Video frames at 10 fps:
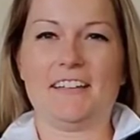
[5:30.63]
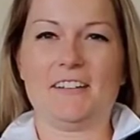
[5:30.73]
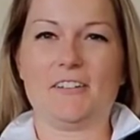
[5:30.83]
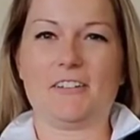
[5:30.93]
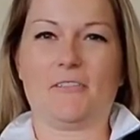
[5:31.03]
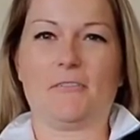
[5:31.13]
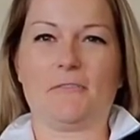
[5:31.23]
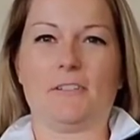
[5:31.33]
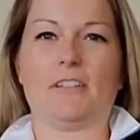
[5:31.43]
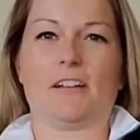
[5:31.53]
You know, you don't
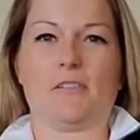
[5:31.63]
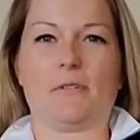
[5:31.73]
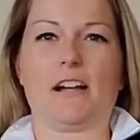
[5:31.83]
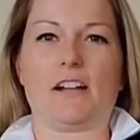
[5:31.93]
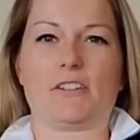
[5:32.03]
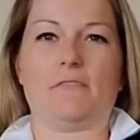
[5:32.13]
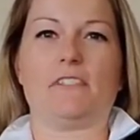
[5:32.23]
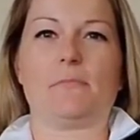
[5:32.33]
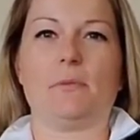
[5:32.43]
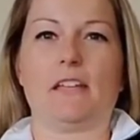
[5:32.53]
feel like, oh my gosh, I have
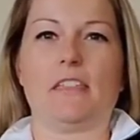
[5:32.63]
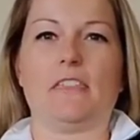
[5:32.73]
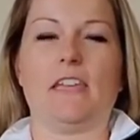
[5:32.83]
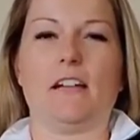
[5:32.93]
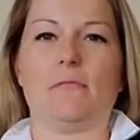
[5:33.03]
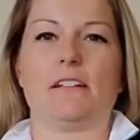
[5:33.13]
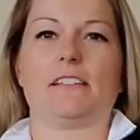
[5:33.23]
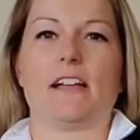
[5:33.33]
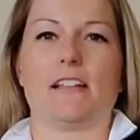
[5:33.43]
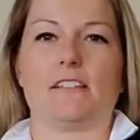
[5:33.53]
this big thing on my
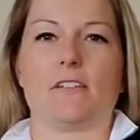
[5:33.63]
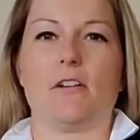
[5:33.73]
side.